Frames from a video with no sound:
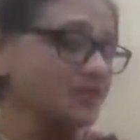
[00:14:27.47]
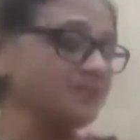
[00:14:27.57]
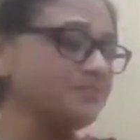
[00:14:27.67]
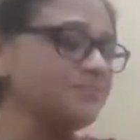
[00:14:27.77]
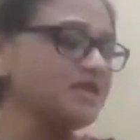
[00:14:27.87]

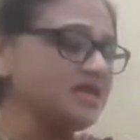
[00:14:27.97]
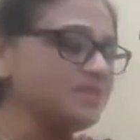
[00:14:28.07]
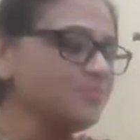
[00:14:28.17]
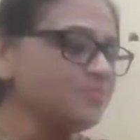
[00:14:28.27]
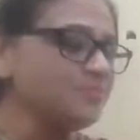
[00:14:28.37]
the
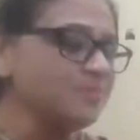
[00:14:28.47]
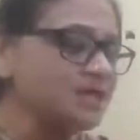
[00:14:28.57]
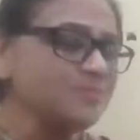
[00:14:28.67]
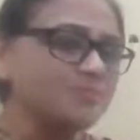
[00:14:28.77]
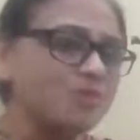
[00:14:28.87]

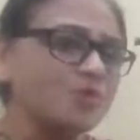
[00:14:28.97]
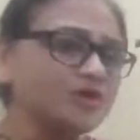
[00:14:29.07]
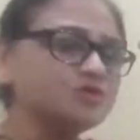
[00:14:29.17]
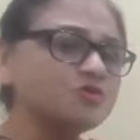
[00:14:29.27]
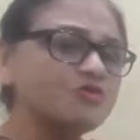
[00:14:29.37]
main
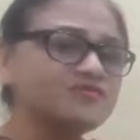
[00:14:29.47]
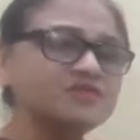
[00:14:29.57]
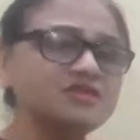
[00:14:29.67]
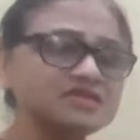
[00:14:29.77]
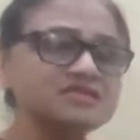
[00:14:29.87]
point of
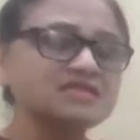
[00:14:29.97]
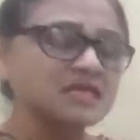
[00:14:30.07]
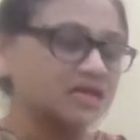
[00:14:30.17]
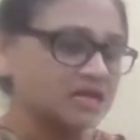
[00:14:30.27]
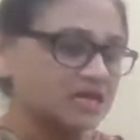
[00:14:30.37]

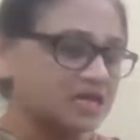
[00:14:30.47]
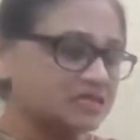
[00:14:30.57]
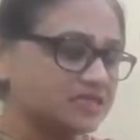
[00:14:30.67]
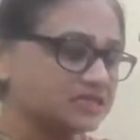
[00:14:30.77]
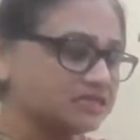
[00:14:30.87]

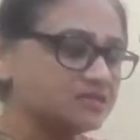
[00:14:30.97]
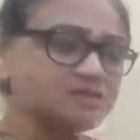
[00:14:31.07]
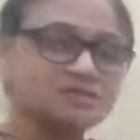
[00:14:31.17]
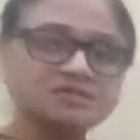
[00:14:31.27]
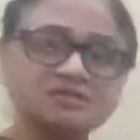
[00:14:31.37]

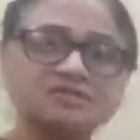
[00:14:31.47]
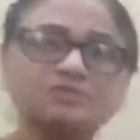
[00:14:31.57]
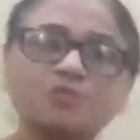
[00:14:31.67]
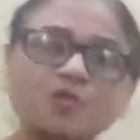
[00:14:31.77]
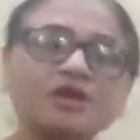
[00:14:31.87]
that this
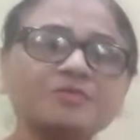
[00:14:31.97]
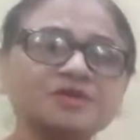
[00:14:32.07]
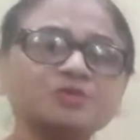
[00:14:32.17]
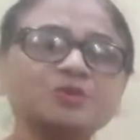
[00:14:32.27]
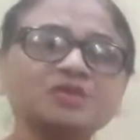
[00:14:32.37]
poem
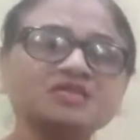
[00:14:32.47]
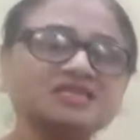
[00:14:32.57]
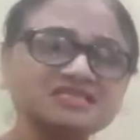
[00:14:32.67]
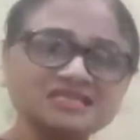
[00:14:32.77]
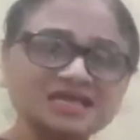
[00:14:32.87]
is only
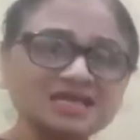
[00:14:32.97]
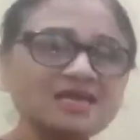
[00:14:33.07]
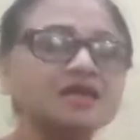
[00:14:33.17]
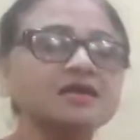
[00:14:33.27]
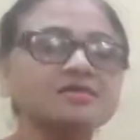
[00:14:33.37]
this thing,
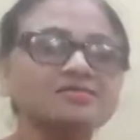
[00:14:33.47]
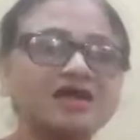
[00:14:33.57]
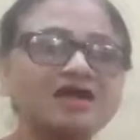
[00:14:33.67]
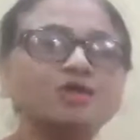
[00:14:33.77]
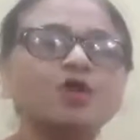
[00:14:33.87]

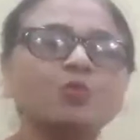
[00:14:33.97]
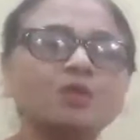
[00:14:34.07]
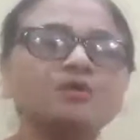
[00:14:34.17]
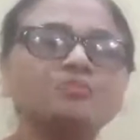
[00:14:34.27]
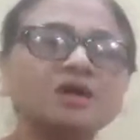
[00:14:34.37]
that
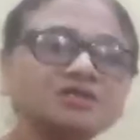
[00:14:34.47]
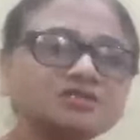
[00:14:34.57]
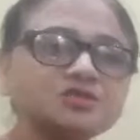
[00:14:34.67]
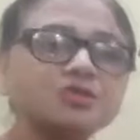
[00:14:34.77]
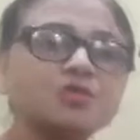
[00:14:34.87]
we
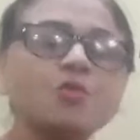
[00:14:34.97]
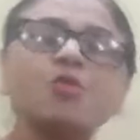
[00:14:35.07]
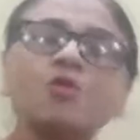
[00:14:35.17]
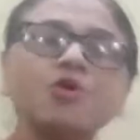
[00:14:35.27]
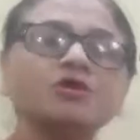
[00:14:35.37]
must
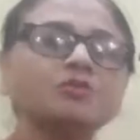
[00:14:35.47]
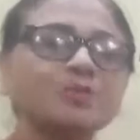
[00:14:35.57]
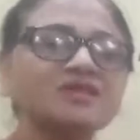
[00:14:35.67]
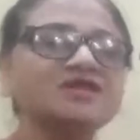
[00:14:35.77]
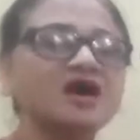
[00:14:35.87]
go on
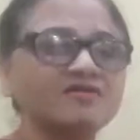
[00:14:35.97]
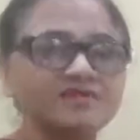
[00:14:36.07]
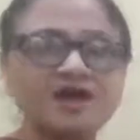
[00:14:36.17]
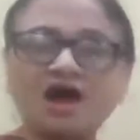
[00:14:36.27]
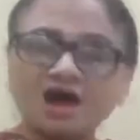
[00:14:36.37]
with
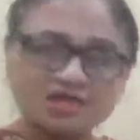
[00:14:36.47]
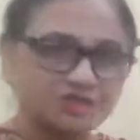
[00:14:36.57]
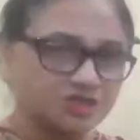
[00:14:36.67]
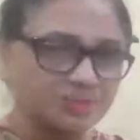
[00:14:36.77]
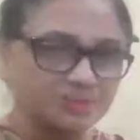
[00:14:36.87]
our
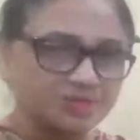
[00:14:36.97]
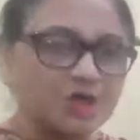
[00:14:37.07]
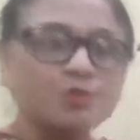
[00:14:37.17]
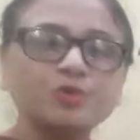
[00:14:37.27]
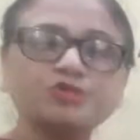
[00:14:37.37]
hardships.
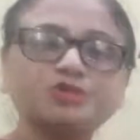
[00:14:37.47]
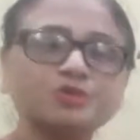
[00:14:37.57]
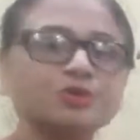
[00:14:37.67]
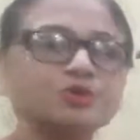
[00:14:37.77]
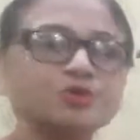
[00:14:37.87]
We
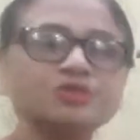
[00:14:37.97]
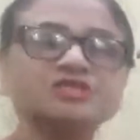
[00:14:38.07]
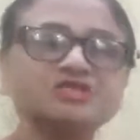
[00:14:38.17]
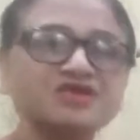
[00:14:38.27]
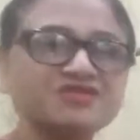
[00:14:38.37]
should
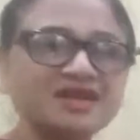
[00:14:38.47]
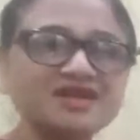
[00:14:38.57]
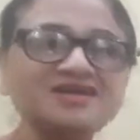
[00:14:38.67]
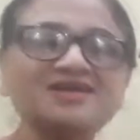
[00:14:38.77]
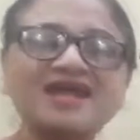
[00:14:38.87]
not
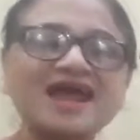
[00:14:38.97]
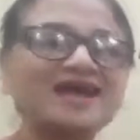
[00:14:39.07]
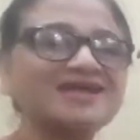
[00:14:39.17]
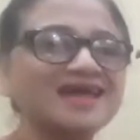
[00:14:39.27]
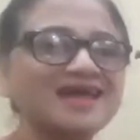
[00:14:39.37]
surrender
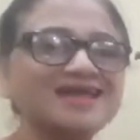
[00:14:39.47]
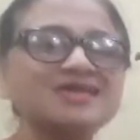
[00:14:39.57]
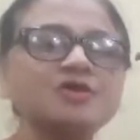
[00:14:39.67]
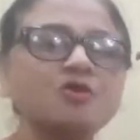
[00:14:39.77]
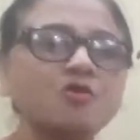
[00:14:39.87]
at
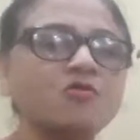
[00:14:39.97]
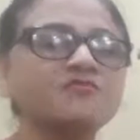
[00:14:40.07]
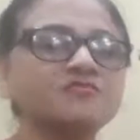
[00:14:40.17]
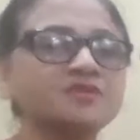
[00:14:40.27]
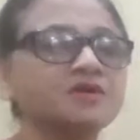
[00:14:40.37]
any of
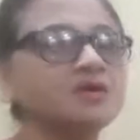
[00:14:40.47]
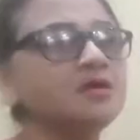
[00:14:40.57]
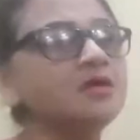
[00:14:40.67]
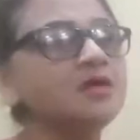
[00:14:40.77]
the